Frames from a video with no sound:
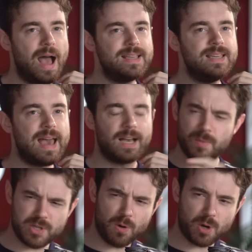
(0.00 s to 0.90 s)
Yeah,
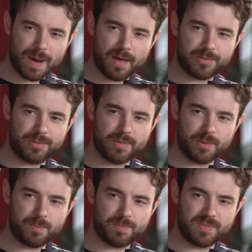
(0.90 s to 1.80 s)
can we talk about
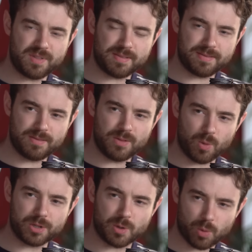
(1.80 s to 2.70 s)
the
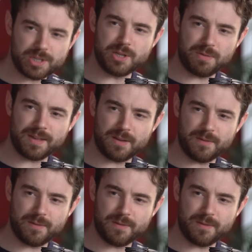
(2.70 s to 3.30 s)
world tour? What did you think